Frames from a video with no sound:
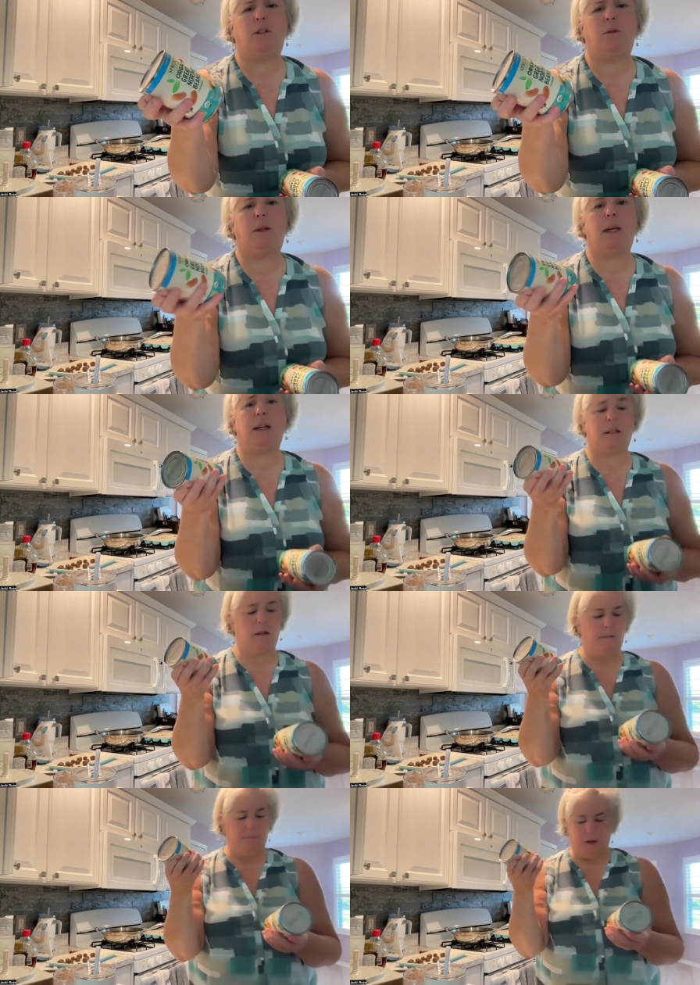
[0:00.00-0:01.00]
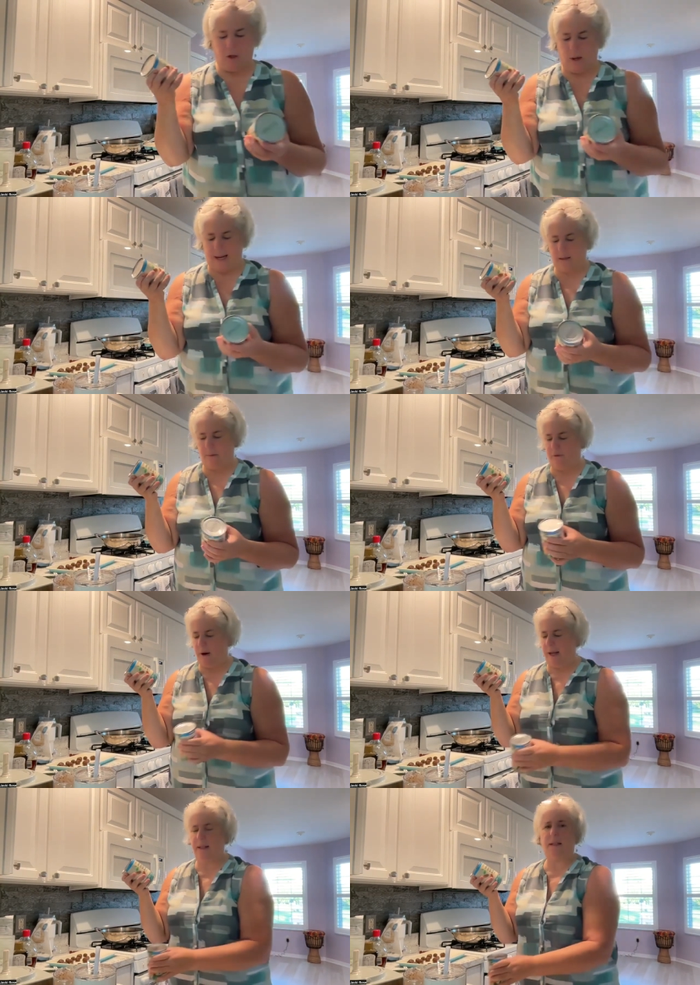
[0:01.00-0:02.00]
do with these. So I asked some
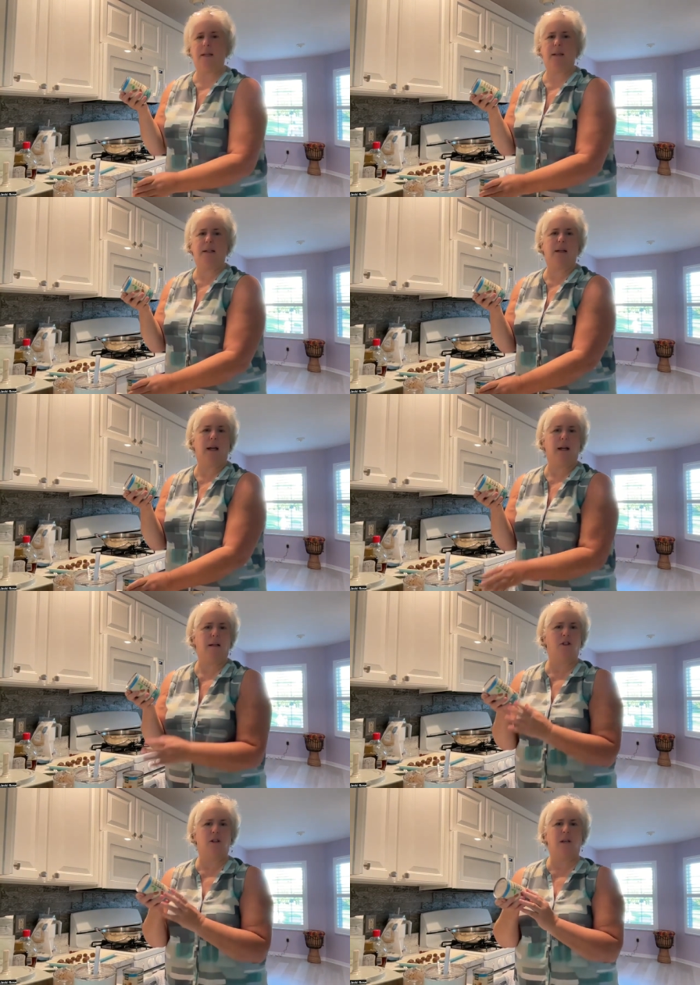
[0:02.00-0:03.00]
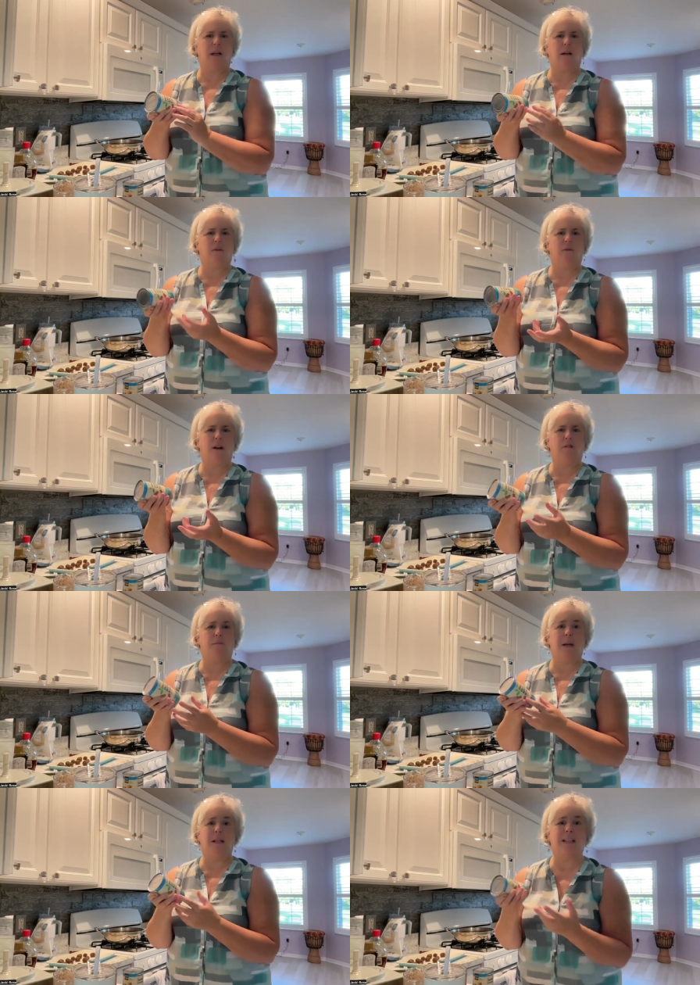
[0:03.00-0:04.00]
friends, and they said, it's just like regular
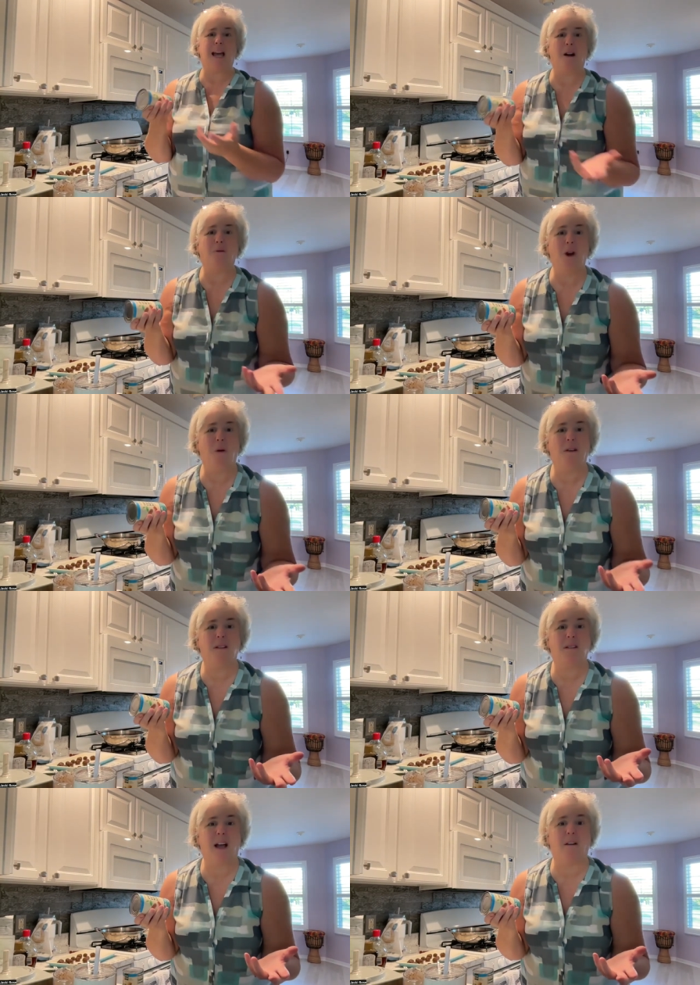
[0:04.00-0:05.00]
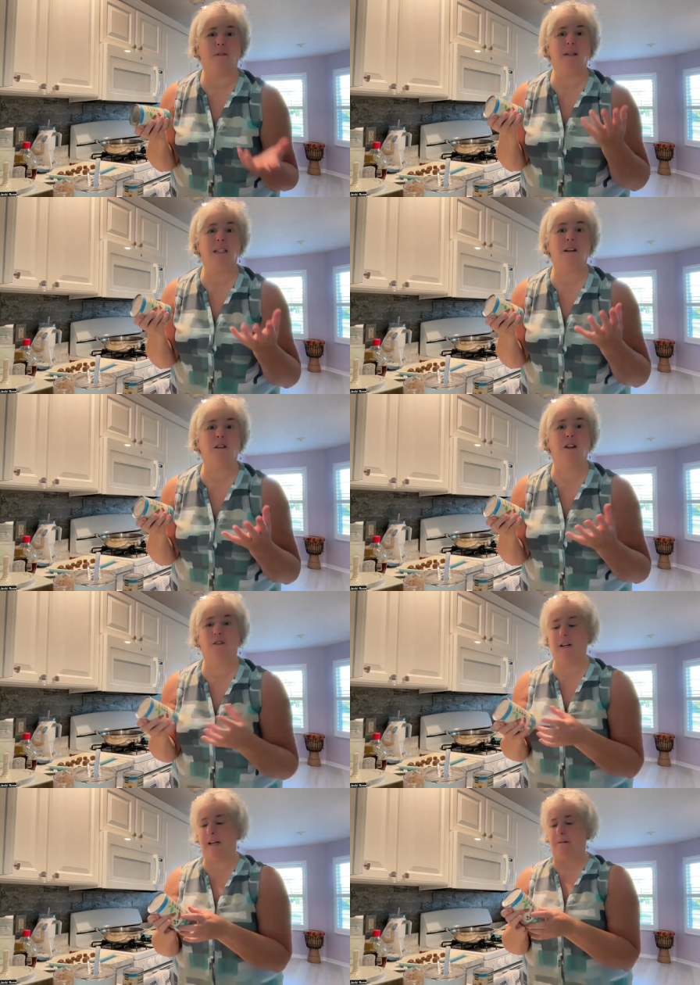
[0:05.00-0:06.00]
beans. See, I don't know this stuff. I'm still
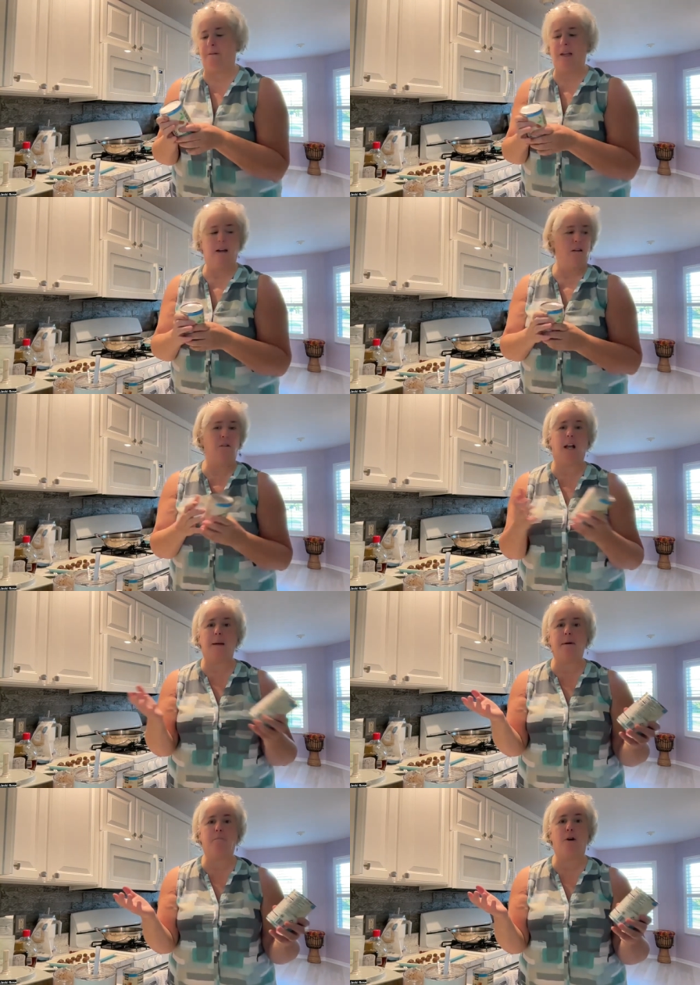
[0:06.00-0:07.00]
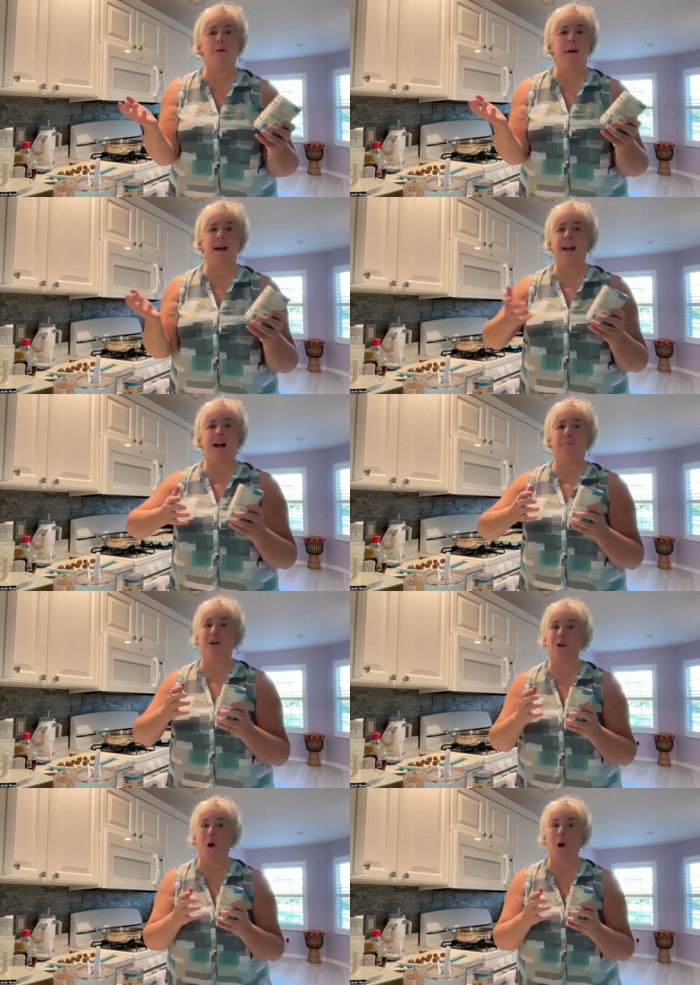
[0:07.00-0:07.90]
learning. You think I'm a pro by now, but